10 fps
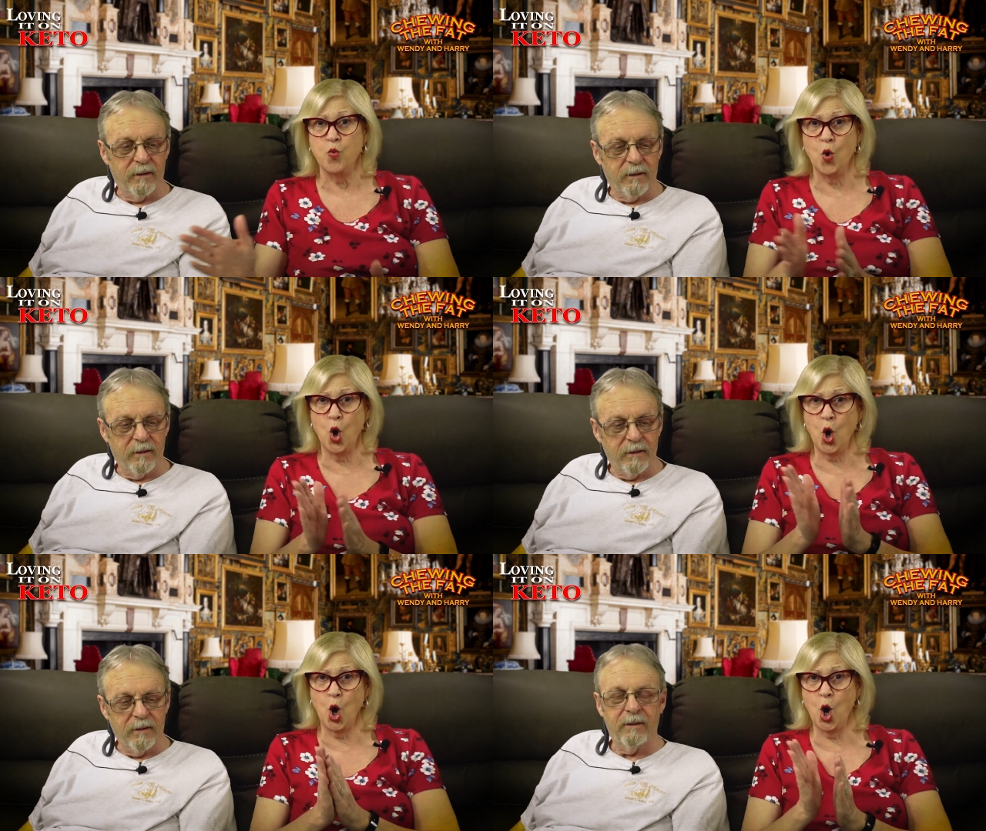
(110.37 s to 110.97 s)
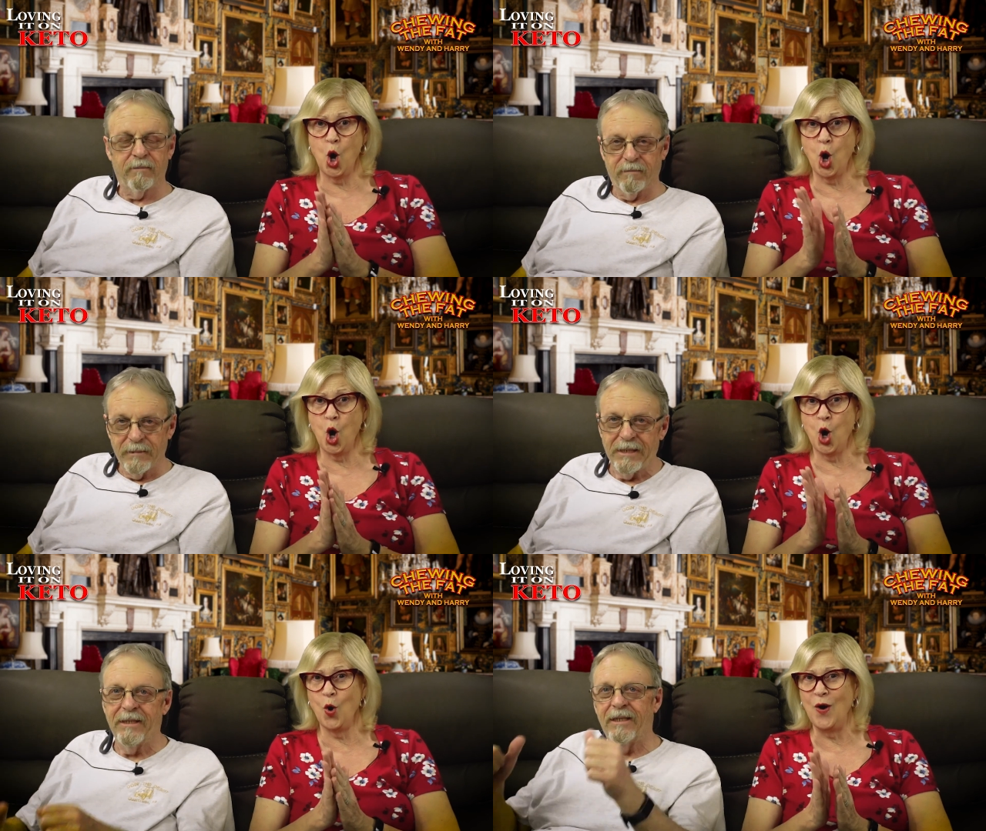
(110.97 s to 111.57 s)
Speaker 1: Woo!
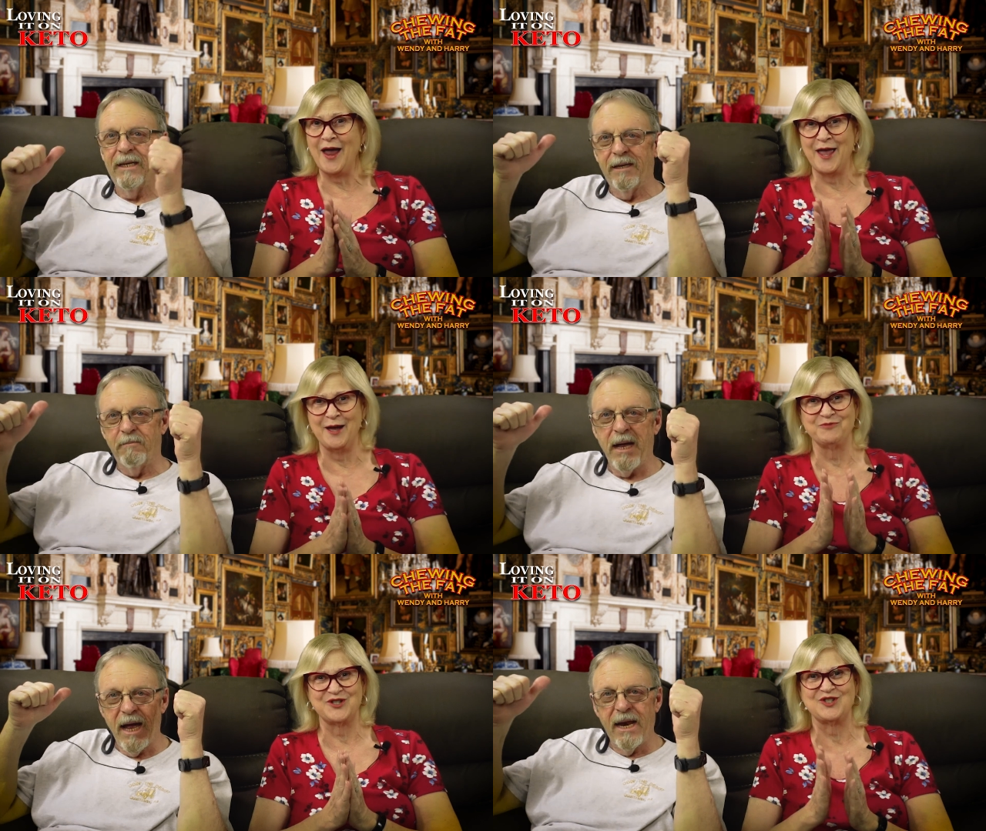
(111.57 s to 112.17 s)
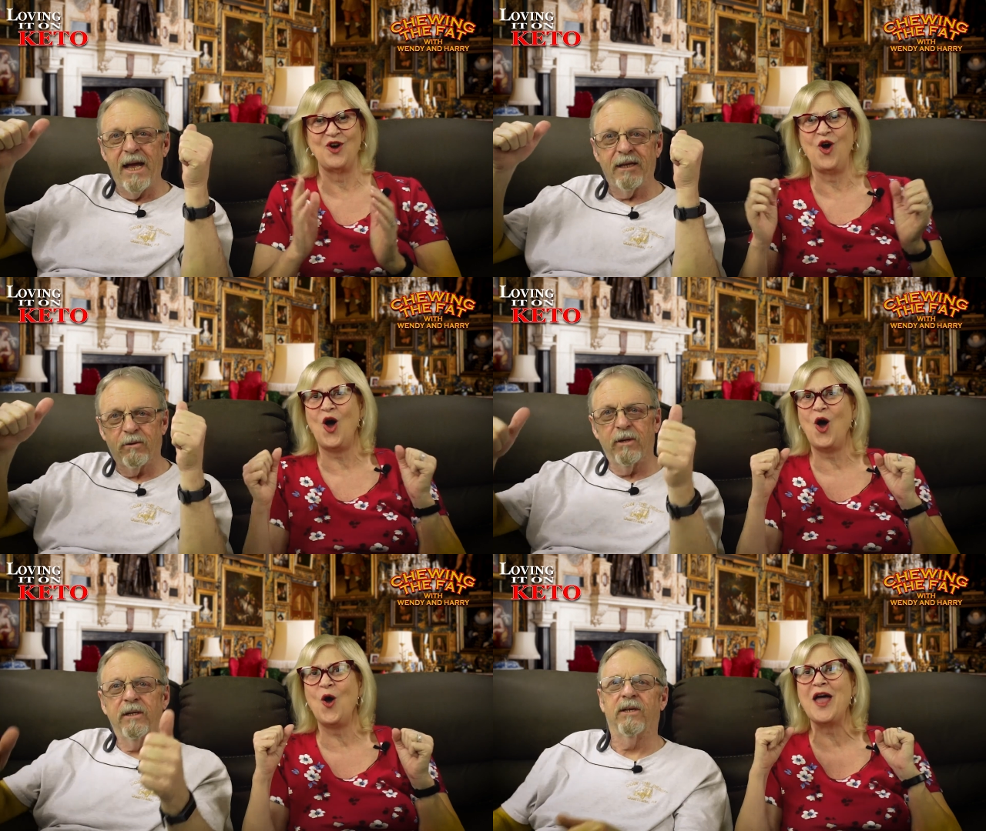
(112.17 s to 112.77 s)
I am Man, so
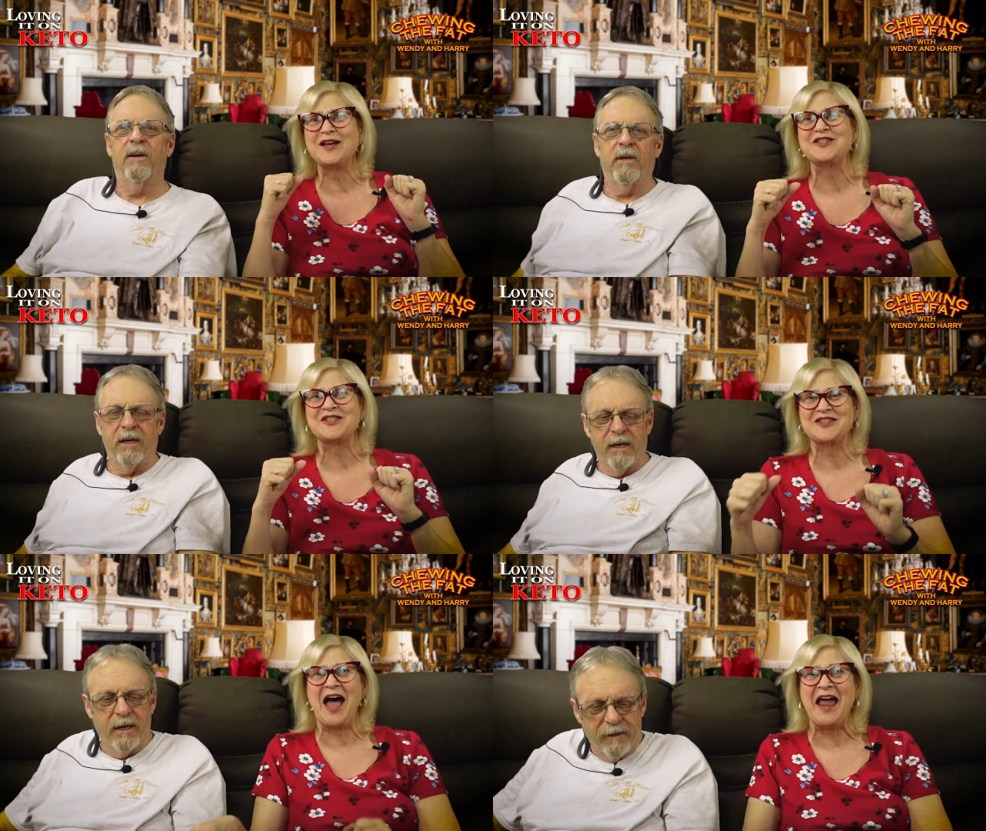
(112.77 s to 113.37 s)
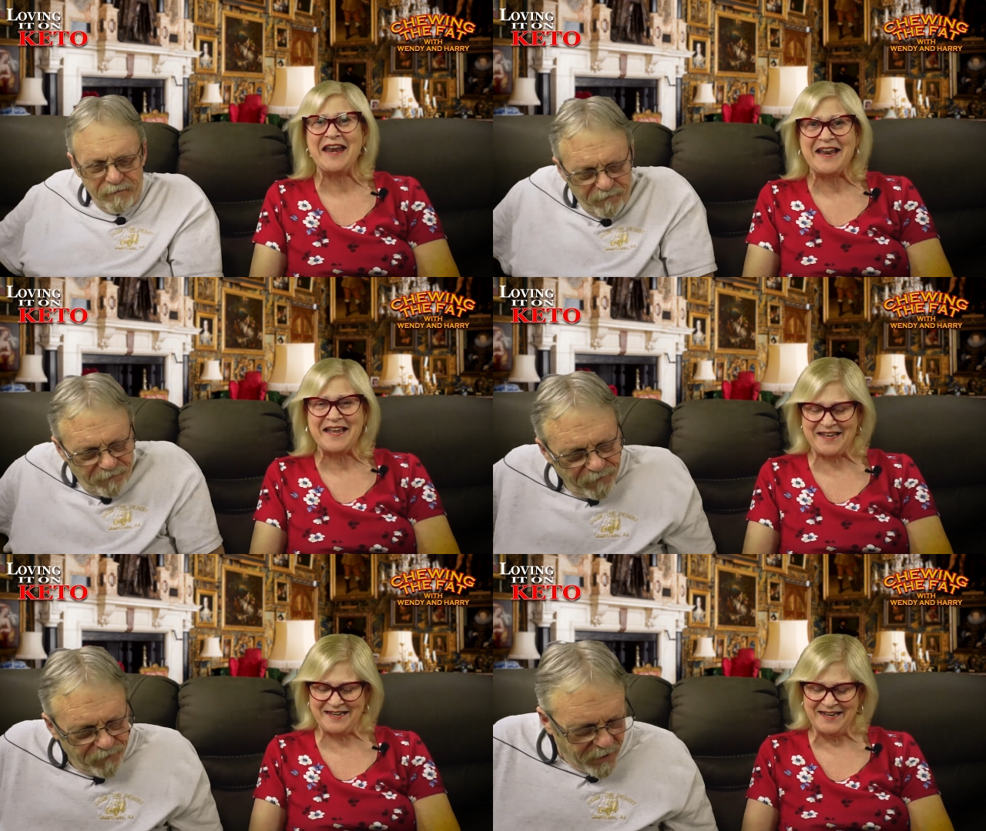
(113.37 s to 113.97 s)
that's really something,
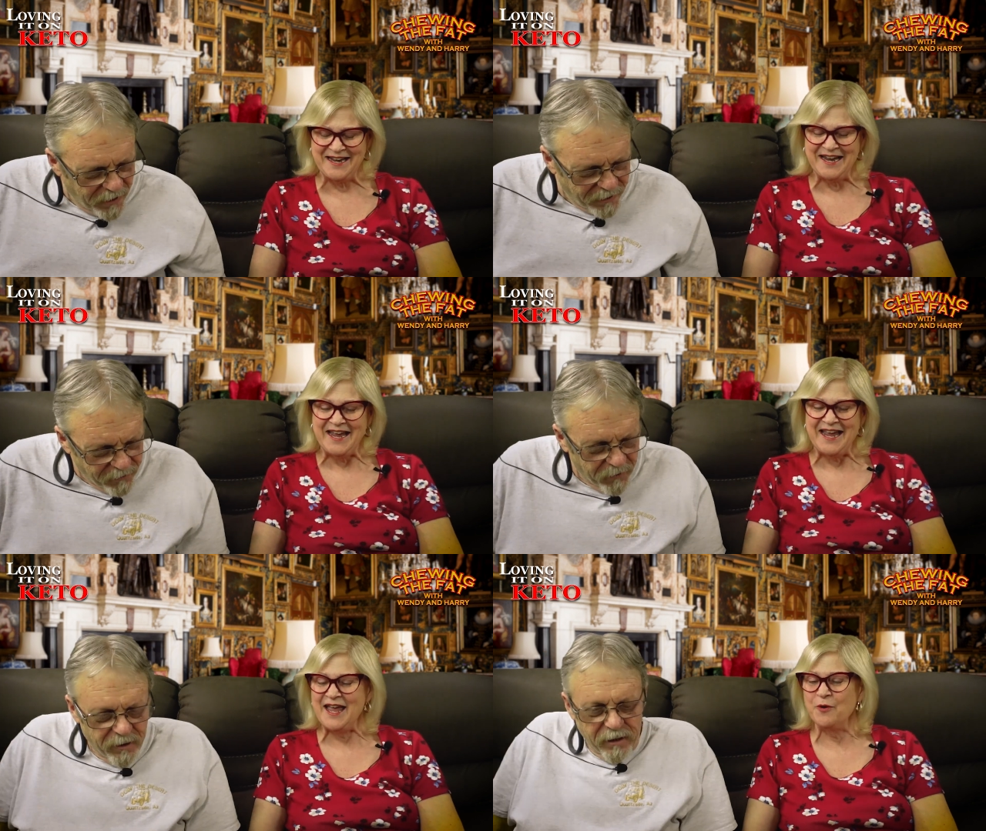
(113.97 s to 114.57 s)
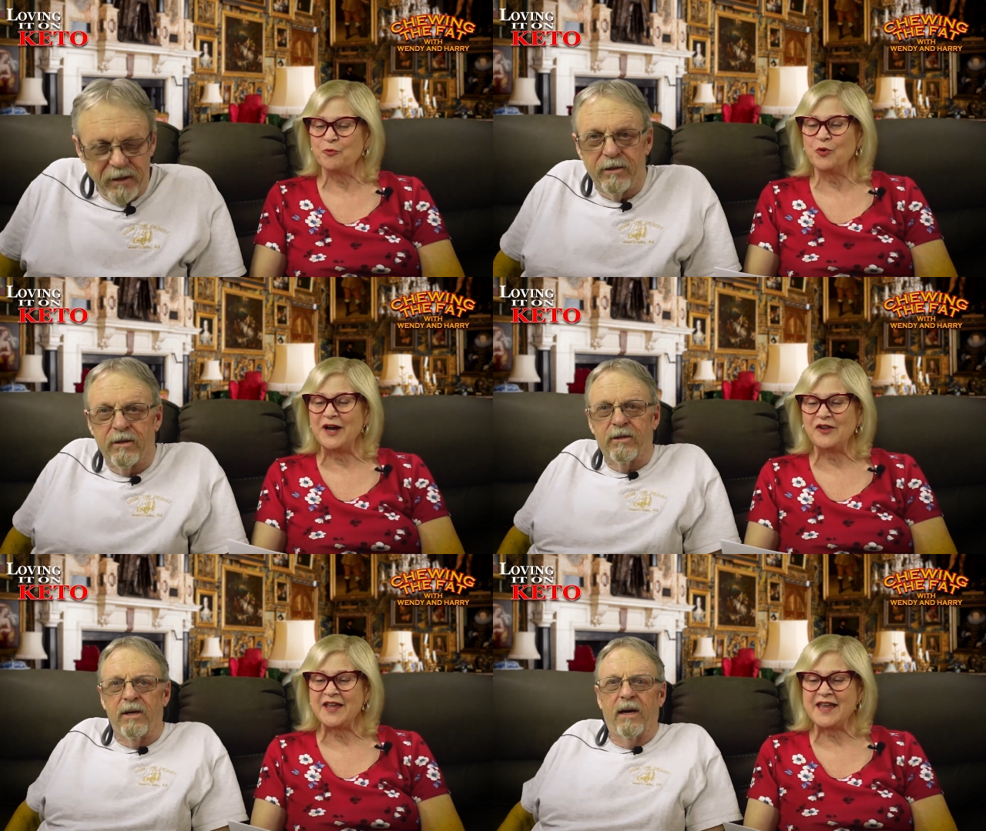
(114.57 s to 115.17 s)
excited. It? Yeah, it really it is. It
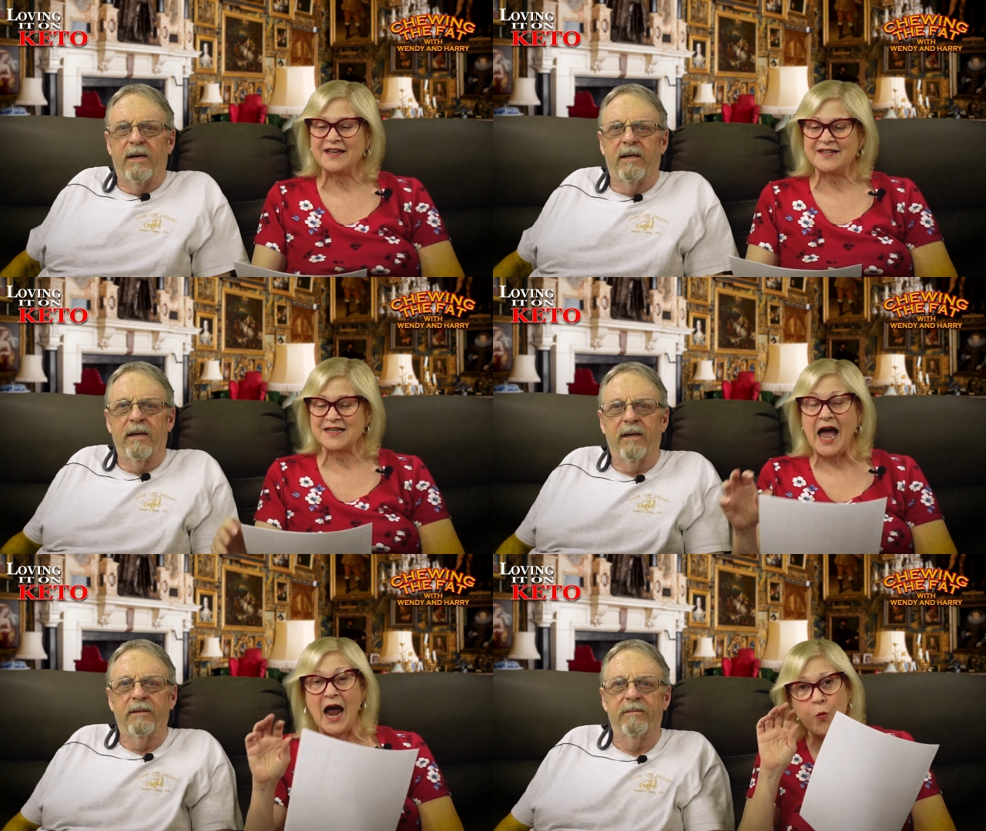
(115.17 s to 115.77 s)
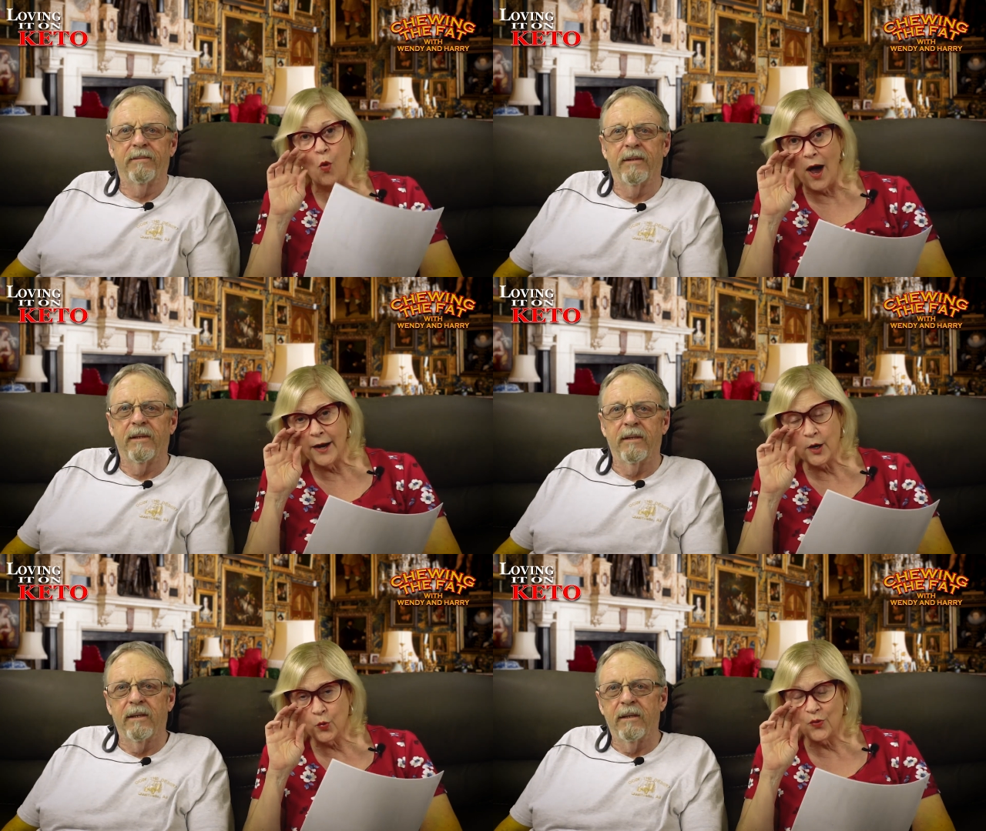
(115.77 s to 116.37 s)
really exciting, is. Yeah. I
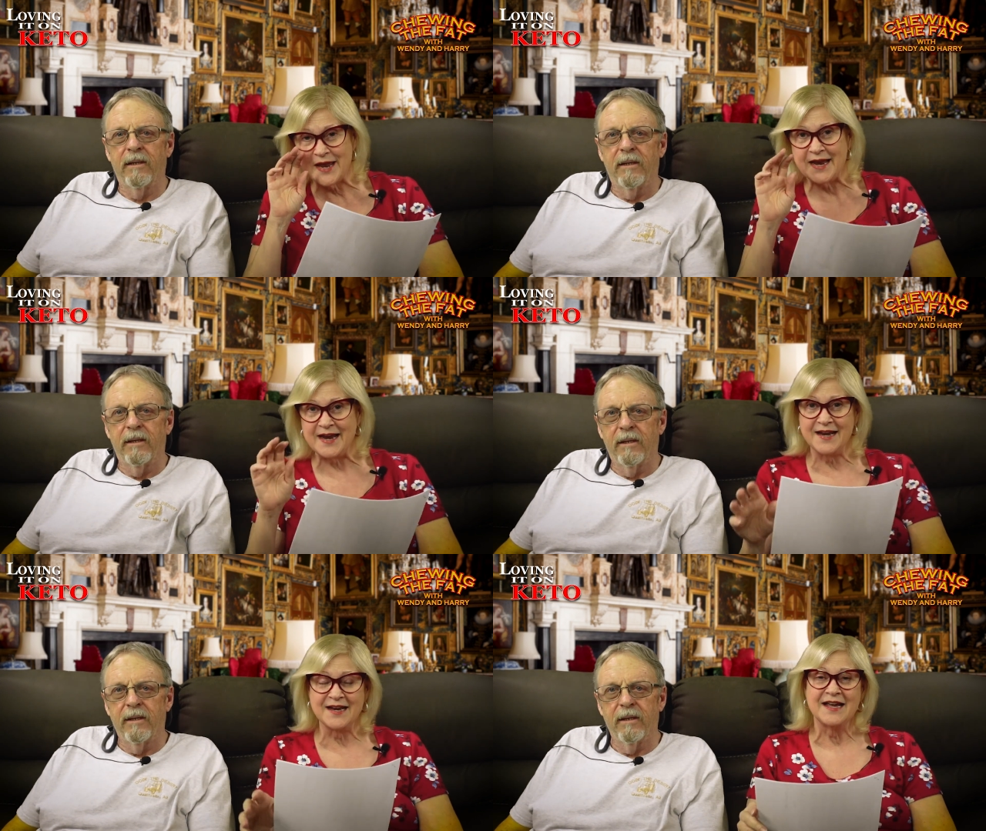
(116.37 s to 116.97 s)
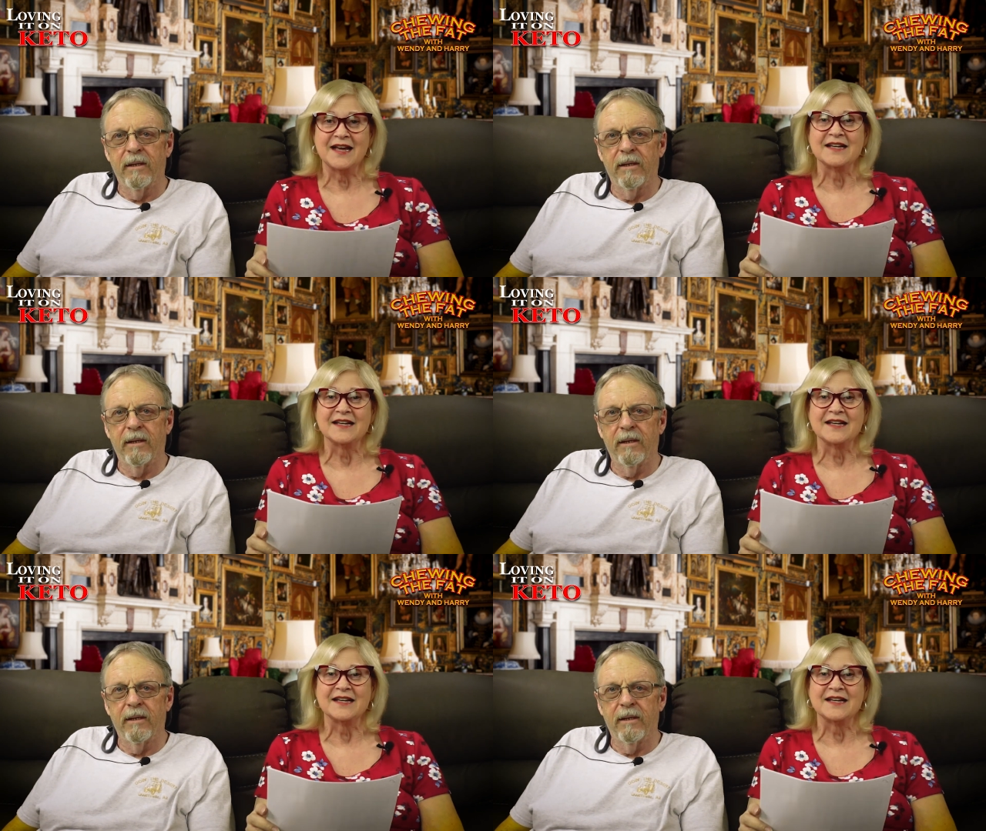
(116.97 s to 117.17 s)
want to read